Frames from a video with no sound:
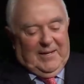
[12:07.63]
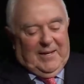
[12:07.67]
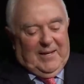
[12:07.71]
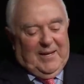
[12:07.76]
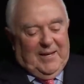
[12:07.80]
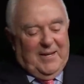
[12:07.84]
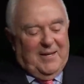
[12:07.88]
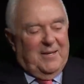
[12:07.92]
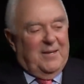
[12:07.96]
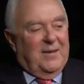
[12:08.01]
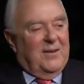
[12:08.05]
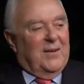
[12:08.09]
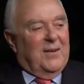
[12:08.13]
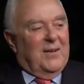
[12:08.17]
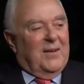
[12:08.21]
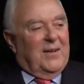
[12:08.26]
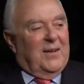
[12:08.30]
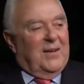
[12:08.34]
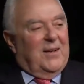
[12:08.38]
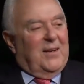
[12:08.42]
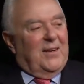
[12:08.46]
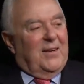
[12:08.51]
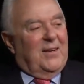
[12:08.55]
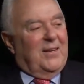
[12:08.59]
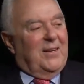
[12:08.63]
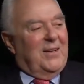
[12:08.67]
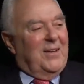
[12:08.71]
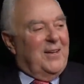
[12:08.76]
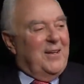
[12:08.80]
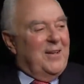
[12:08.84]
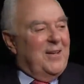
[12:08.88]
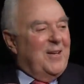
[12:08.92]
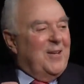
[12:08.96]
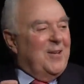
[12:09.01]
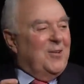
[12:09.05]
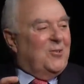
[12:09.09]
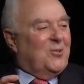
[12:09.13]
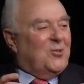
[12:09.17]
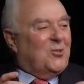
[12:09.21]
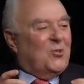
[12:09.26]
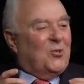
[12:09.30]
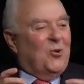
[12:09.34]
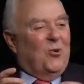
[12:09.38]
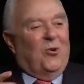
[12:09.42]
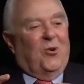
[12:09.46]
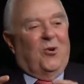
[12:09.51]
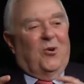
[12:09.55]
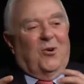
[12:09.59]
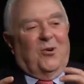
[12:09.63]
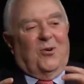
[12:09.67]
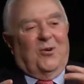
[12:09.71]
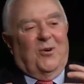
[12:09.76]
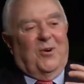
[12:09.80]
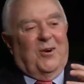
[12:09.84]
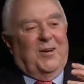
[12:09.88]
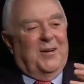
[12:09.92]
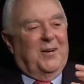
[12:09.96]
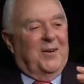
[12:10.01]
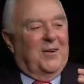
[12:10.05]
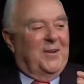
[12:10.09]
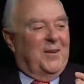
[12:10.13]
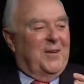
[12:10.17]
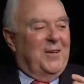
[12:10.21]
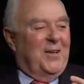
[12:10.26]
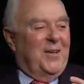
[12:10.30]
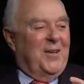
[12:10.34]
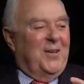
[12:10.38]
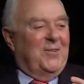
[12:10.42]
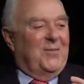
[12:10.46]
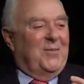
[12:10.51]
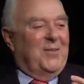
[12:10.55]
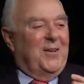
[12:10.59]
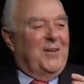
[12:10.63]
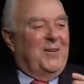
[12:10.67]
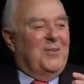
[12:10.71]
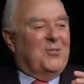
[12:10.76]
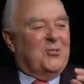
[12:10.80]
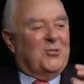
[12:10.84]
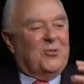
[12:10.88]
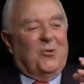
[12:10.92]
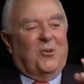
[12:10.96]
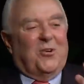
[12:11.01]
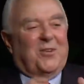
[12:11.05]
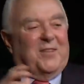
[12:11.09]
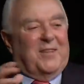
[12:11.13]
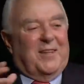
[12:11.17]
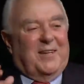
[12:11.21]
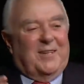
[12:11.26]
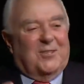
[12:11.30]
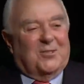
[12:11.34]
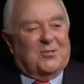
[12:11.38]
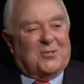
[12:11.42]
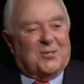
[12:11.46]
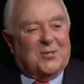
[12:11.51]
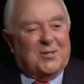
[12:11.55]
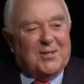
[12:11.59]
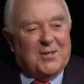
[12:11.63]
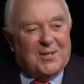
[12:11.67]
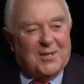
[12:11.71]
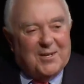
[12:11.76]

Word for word: he, he, saw, an, he, he saw things,